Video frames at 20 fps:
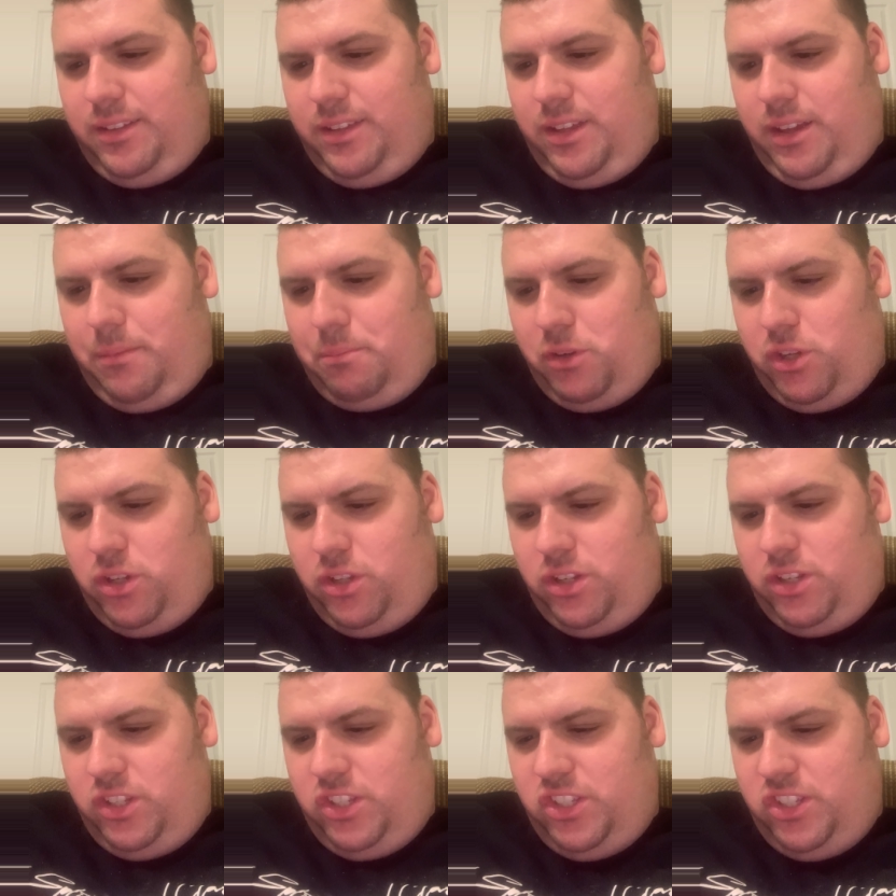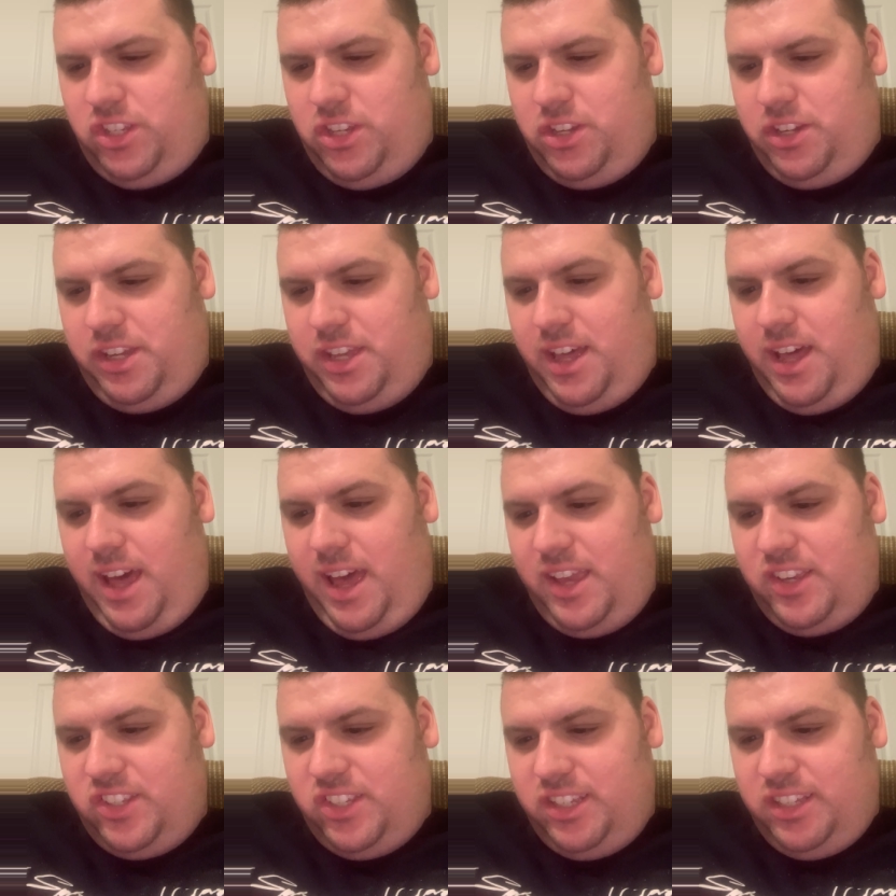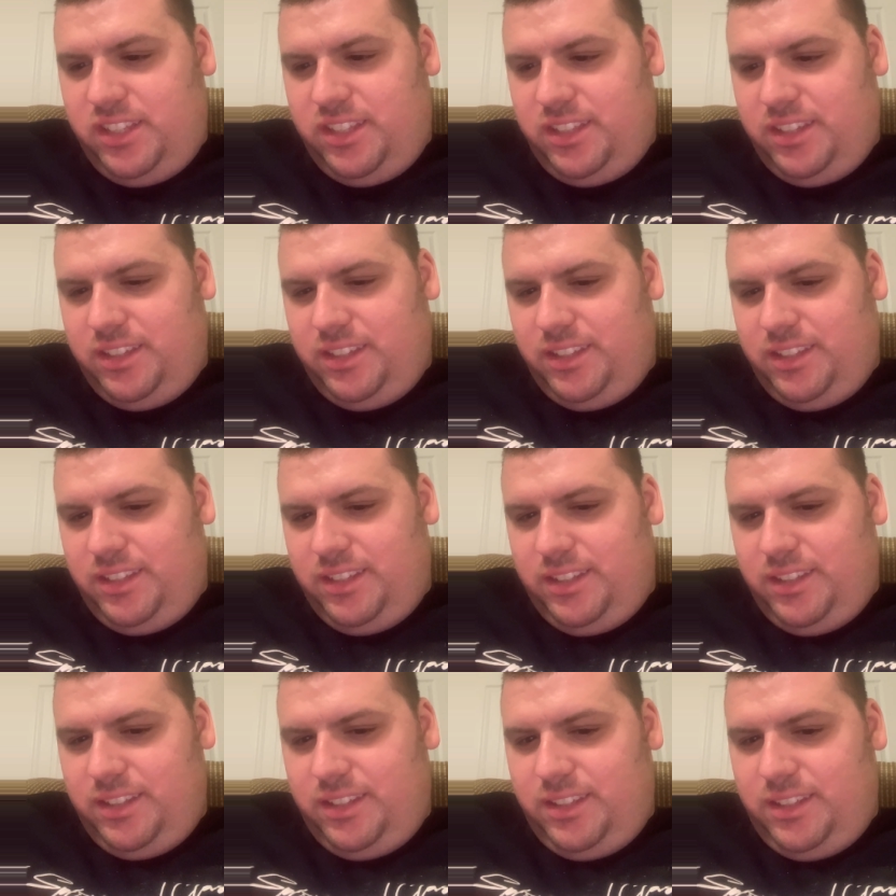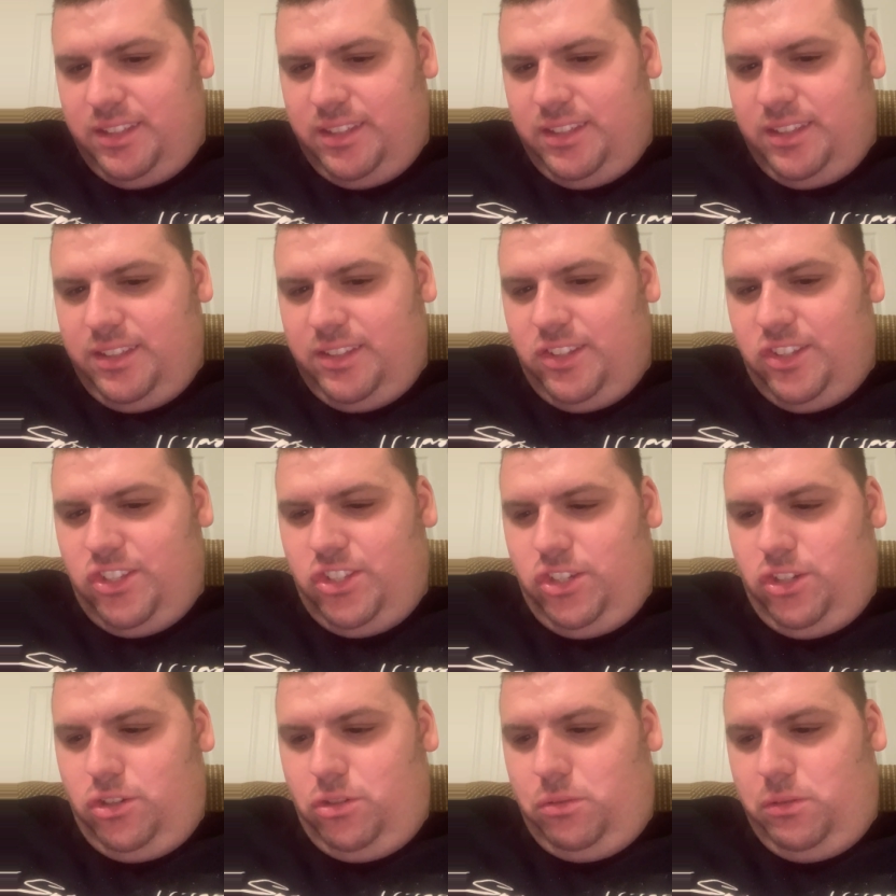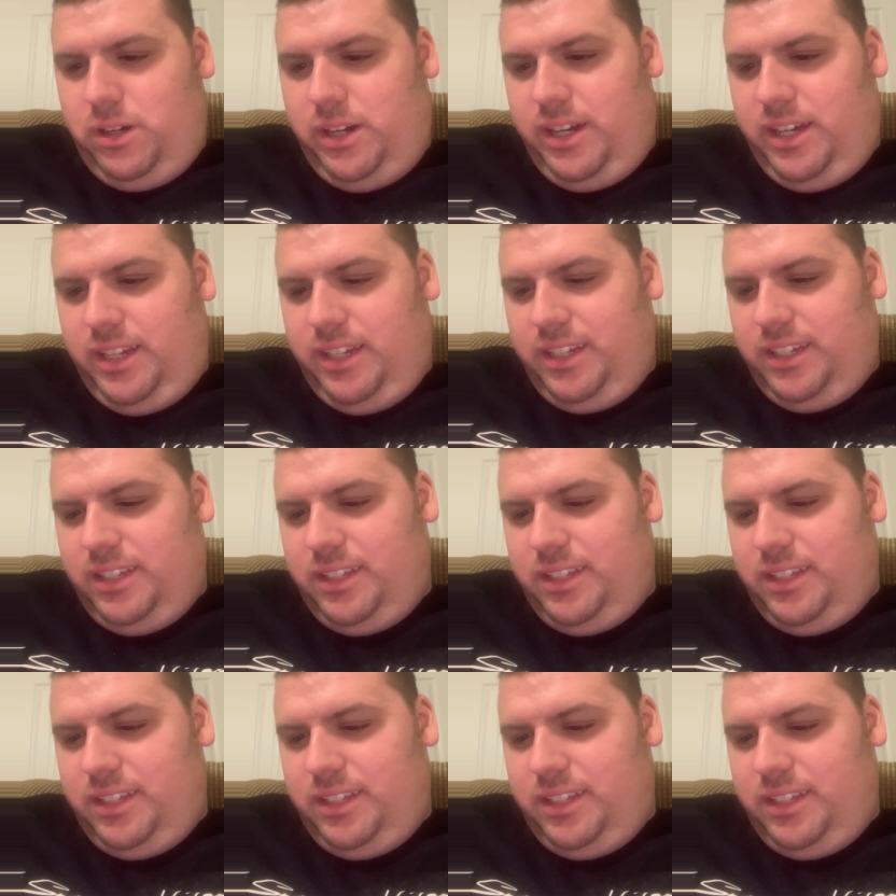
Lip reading: I'm good to see you guys. So,